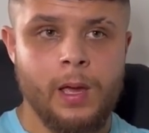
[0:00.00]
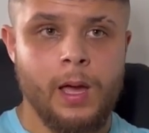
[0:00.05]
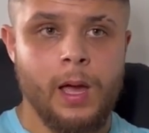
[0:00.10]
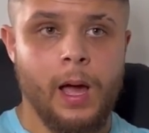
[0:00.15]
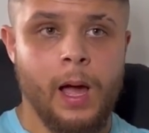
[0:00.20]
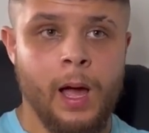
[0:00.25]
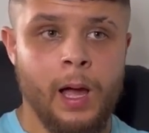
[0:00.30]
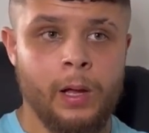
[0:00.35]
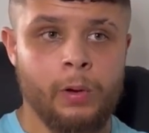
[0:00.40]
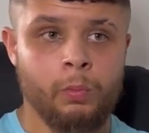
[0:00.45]

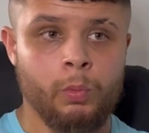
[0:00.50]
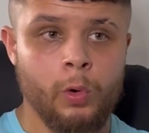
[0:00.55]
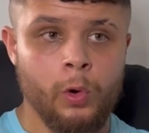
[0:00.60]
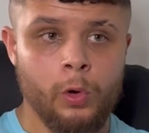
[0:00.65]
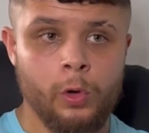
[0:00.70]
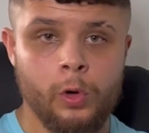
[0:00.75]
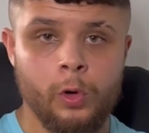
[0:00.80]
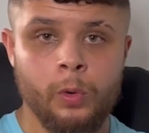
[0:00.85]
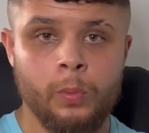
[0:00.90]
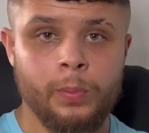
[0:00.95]
I woke
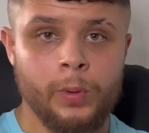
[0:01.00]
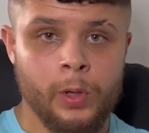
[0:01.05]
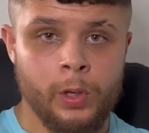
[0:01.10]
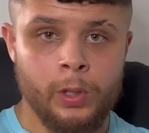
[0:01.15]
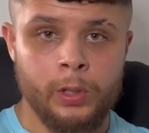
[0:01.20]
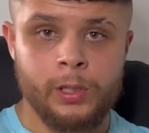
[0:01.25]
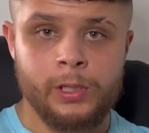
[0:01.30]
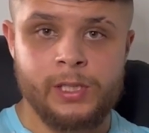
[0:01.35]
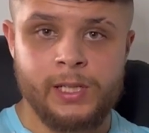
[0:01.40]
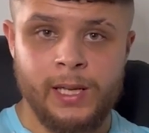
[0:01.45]
up
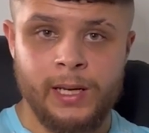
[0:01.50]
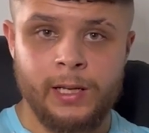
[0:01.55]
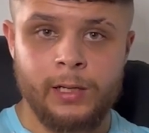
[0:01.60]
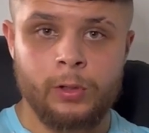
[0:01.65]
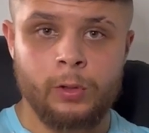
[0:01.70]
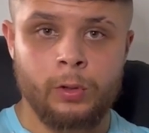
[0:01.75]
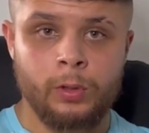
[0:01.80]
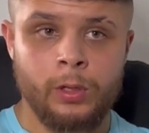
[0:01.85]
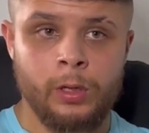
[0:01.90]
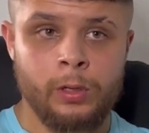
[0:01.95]
early to get it
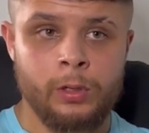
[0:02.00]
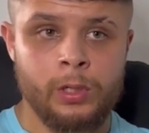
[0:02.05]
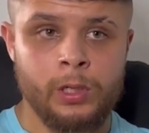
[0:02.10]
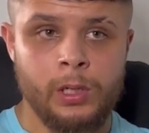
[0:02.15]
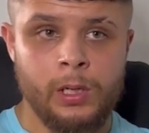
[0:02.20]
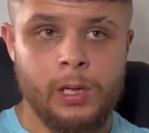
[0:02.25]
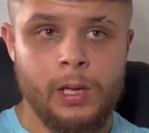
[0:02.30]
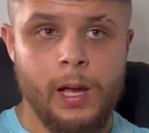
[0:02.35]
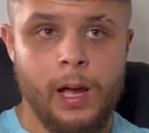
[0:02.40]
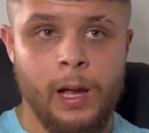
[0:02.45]
done, and
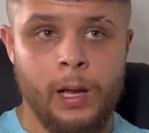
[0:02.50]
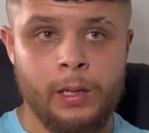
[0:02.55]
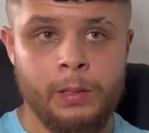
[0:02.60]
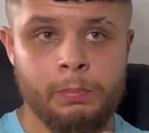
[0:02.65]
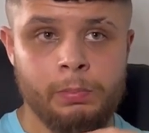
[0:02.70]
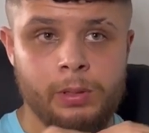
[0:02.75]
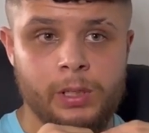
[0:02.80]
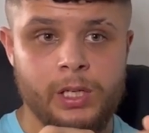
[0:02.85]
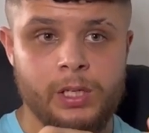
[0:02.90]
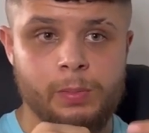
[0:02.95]
I
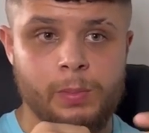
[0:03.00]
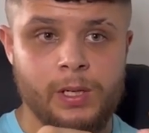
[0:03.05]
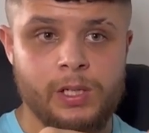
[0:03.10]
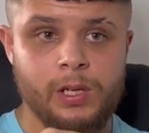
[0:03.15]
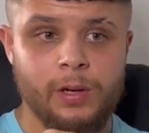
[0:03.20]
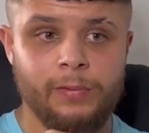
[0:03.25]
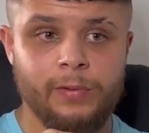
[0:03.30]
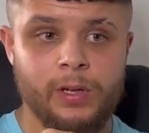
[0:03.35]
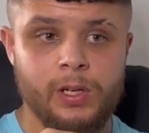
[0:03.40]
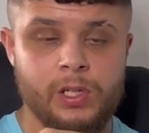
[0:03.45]
placed
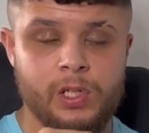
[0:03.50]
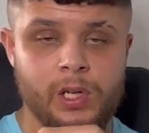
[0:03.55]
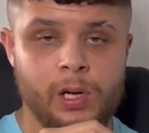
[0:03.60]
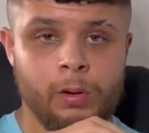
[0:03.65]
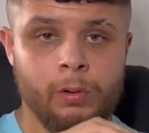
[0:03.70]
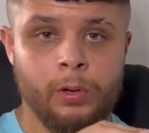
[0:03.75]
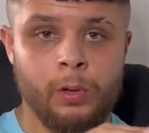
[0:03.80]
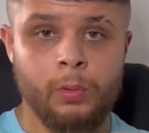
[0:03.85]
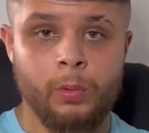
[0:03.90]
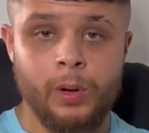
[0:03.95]
myself in a
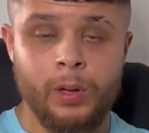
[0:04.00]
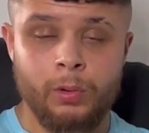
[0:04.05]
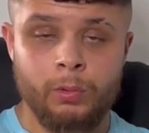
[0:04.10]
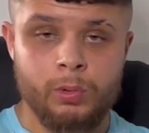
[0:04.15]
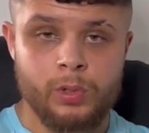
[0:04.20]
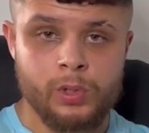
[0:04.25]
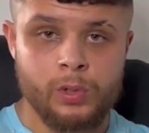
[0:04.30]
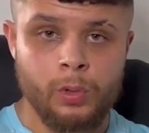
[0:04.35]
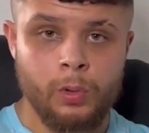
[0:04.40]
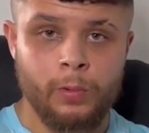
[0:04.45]
scenario where there
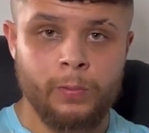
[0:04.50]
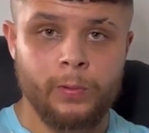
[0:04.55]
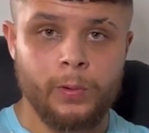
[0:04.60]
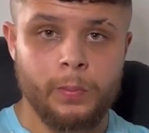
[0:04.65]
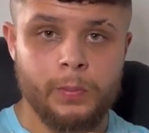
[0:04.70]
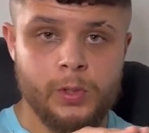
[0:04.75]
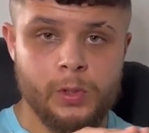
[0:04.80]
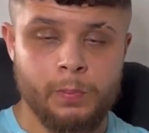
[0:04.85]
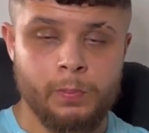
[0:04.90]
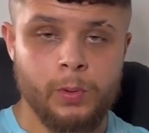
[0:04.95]
was no
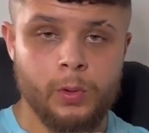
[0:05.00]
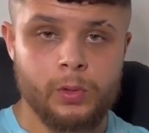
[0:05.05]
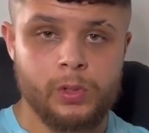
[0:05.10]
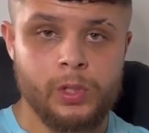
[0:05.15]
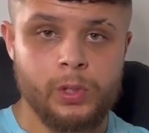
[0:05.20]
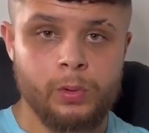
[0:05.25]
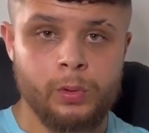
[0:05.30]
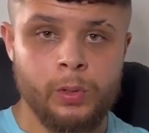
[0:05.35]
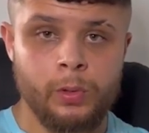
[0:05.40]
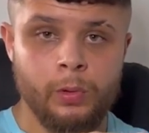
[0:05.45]
option but to
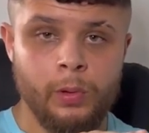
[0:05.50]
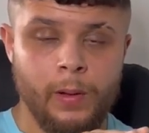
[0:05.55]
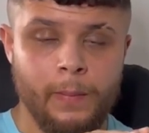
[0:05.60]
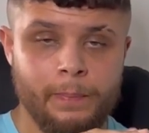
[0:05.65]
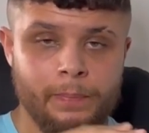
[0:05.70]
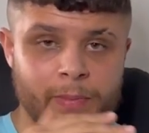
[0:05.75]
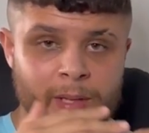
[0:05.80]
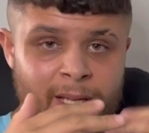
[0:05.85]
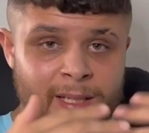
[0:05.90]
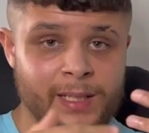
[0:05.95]
do
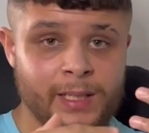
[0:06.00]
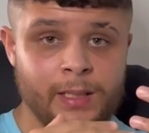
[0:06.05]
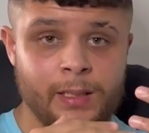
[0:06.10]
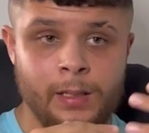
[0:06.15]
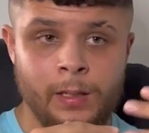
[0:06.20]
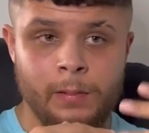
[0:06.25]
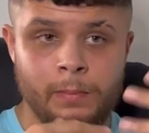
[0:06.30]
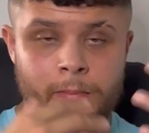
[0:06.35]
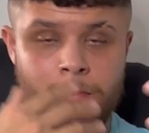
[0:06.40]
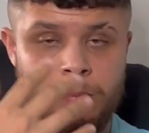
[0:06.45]
that. I did
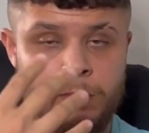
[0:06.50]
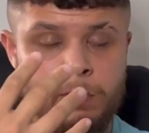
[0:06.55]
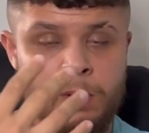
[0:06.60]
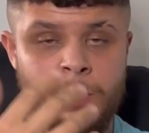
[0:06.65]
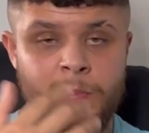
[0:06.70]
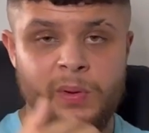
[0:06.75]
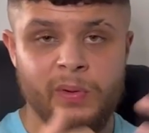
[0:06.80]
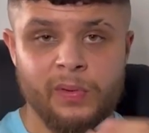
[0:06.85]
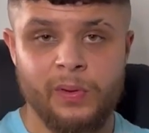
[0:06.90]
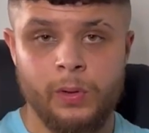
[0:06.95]
that, it made
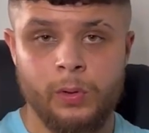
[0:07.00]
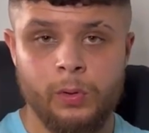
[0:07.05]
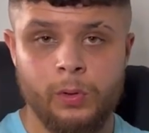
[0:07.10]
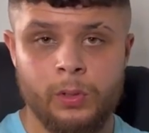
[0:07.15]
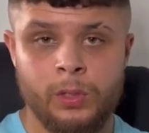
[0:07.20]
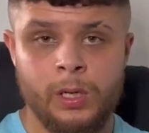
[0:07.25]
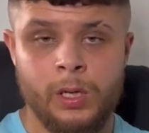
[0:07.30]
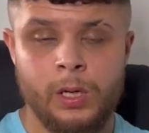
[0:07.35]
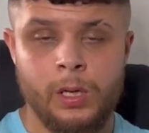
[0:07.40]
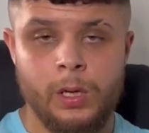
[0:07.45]
me feel good.
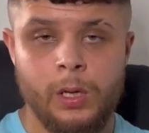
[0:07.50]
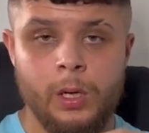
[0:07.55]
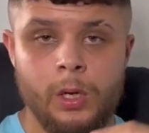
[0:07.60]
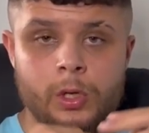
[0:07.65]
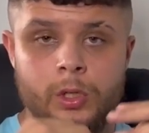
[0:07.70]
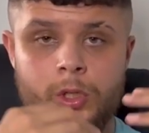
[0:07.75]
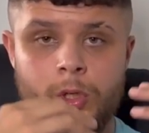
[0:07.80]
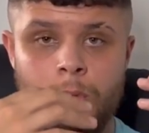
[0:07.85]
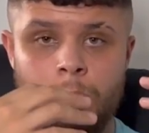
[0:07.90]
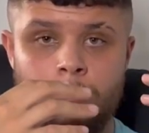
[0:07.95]

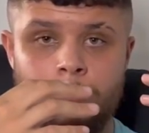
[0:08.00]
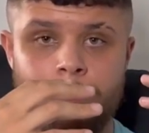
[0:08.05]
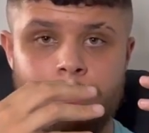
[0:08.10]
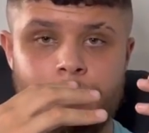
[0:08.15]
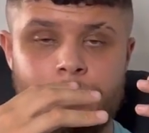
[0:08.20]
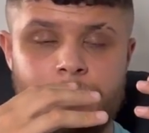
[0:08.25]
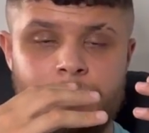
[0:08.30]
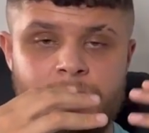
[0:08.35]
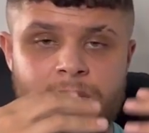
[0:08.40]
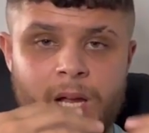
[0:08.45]
So
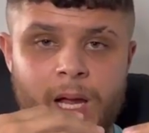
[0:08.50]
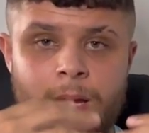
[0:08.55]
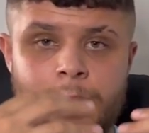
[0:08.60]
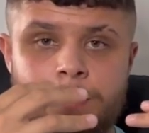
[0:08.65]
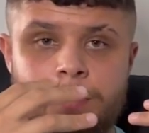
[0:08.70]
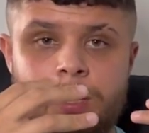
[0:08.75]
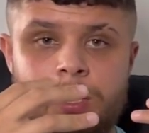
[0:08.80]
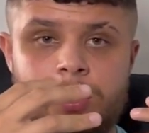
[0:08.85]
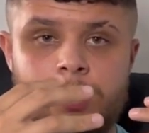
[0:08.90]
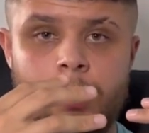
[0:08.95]

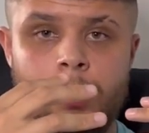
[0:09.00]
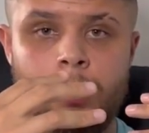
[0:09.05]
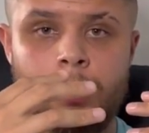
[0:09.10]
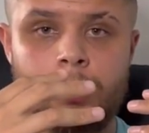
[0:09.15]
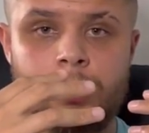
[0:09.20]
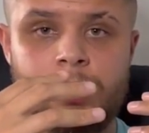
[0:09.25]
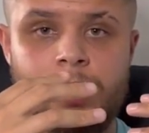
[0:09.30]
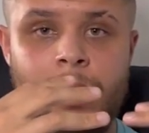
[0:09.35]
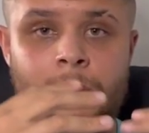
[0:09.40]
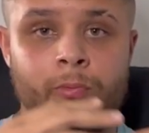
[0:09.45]
time-based
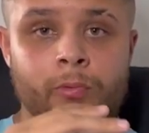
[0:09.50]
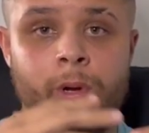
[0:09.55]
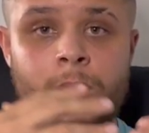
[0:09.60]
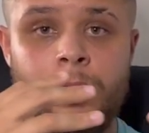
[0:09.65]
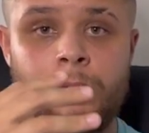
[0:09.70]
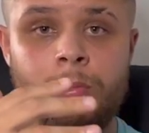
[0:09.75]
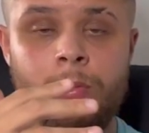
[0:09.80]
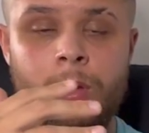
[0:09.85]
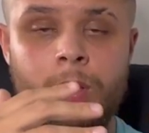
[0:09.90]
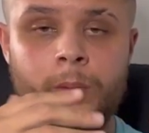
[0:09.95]
goals are really,
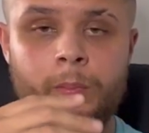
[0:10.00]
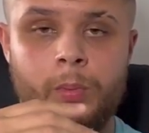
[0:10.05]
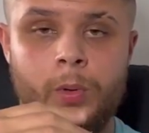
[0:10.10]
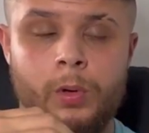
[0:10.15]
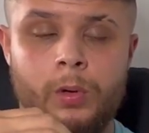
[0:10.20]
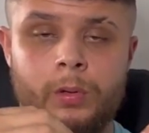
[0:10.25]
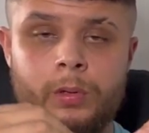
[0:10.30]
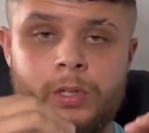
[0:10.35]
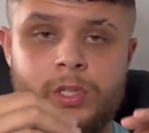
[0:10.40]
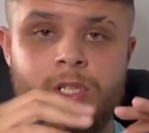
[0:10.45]
really
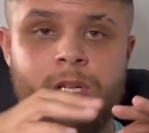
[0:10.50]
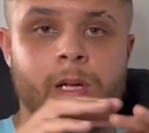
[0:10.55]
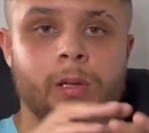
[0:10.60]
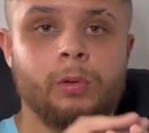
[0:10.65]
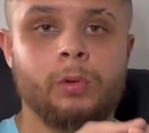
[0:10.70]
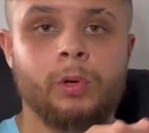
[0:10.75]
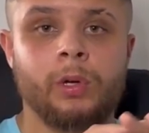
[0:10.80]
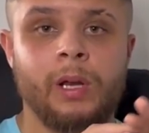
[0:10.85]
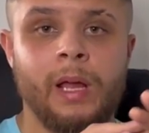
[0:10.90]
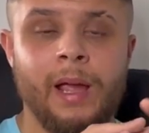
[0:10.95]
important. Start
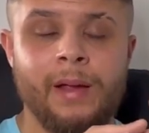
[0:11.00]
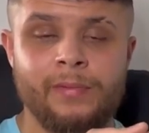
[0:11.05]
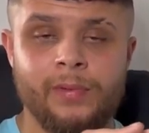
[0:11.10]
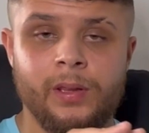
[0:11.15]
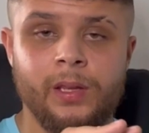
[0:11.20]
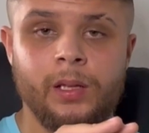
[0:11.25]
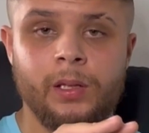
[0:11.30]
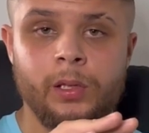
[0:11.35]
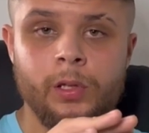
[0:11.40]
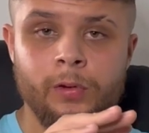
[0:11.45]
looking at
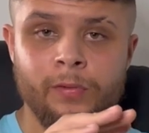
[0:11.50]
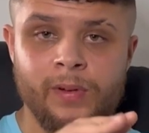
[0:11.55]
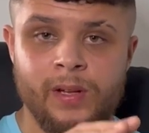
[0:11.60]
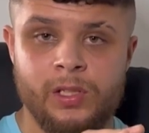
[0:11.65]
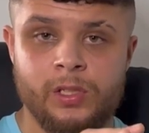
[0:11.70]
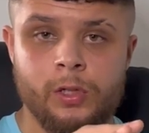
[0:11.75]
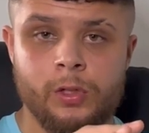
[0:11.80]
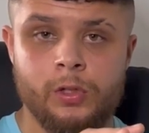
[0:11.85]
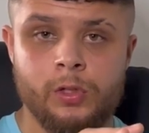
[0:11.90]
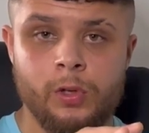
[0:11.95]
everything that you've
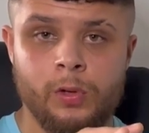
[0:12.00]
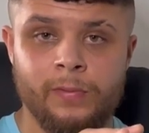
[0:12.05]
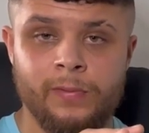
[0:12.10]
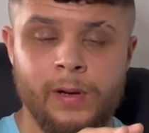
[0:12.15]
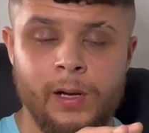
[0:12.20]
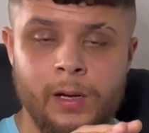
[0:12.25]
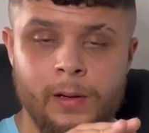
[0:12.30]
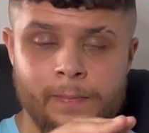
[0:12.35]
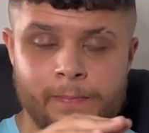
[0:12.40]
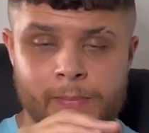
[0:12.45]
answered so far